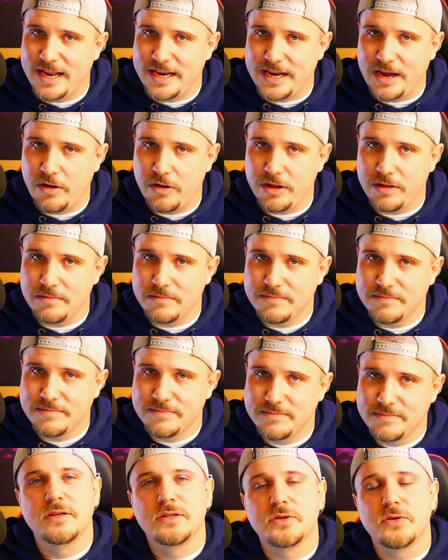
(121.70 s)
I doubt it.
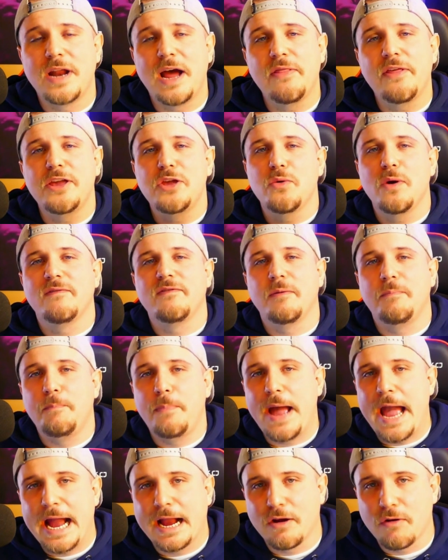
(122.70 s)
So now that you have a
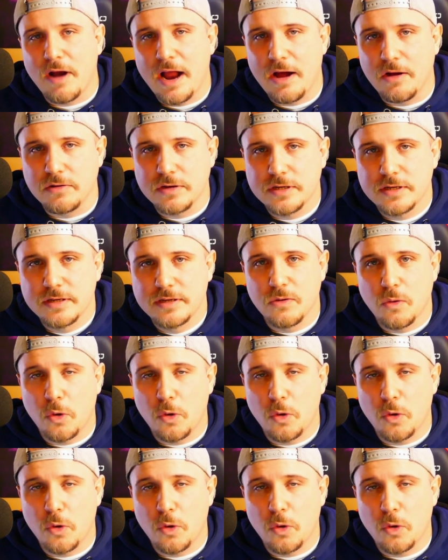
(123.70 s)
background,